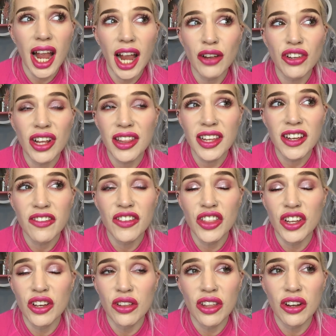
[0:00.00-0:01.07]
I try to think of
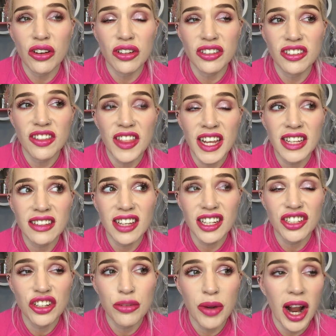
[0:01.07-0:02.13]
the other good things I
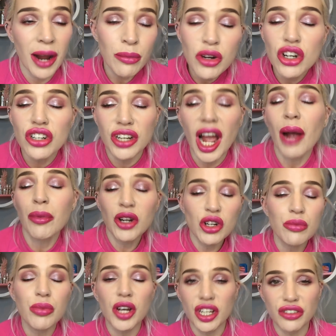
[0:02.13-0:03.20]
do, but I'm good. I'm a
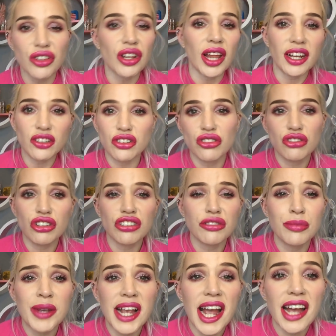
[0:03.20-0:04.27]
good person. Like, just
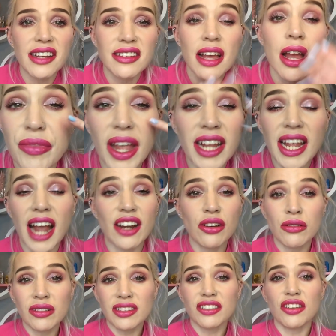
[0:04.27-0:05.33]
trust me, guys. Yeah, I
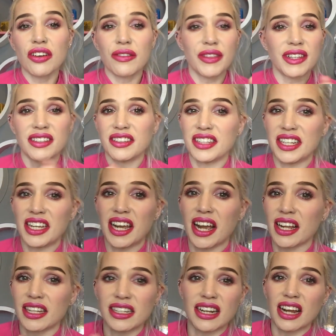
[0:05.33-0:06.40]
don't deserve this sticky
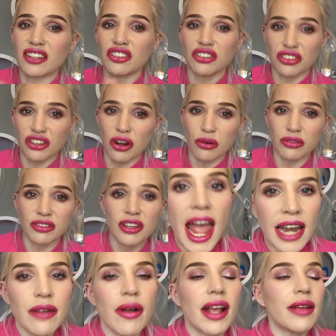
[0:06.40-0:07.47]
eyelid. I just don't.
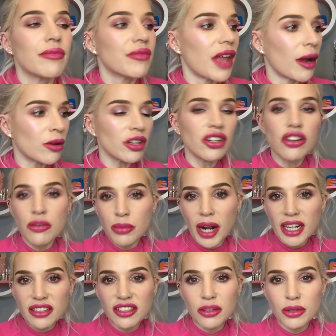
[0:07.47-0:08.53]
Anyway, I'm going to come
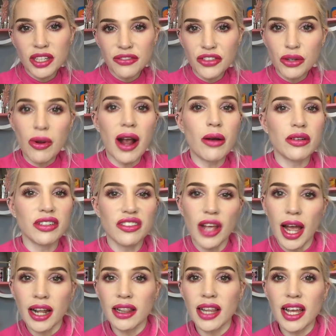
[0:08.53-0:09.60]
back to you in a few hours
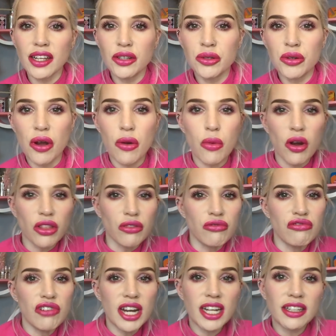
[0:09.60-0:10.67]
and let you know what the
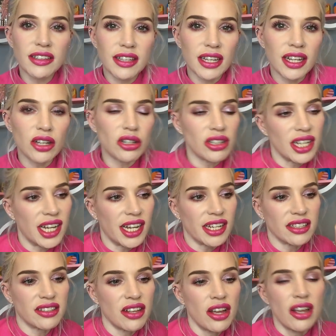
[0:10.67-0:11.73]
real deal
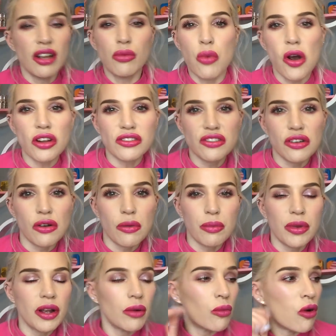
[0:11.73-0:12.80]
is. What's up?
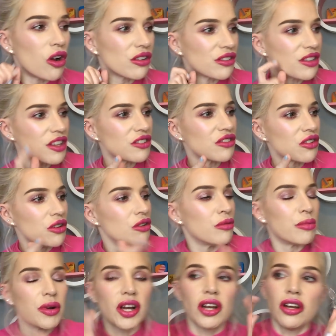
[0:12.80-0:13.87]
What's the
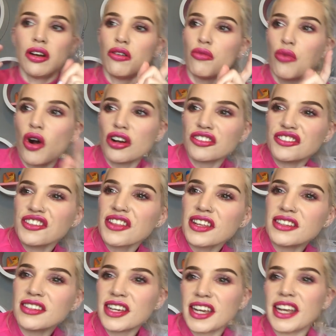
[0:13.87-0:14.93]
scoop? what's
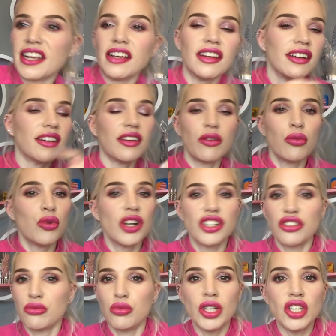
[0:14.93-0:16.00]
the tea?
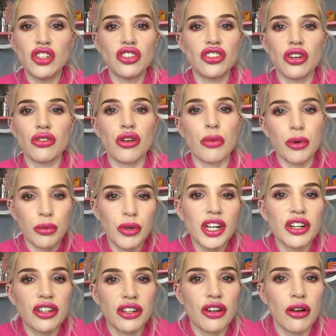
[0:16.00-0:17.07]
We, we just don't know, but we're
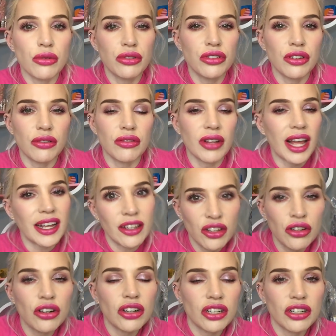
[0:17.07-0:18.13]
going to know soon. Like,
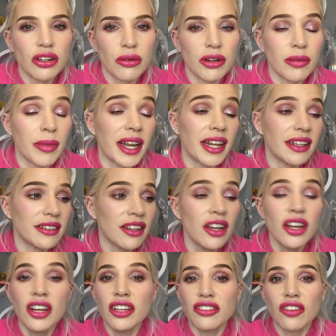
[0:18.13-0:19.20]
you're going to know in a minute.
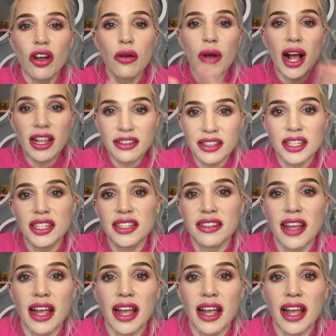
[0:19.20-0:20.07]
So, I'll see you in a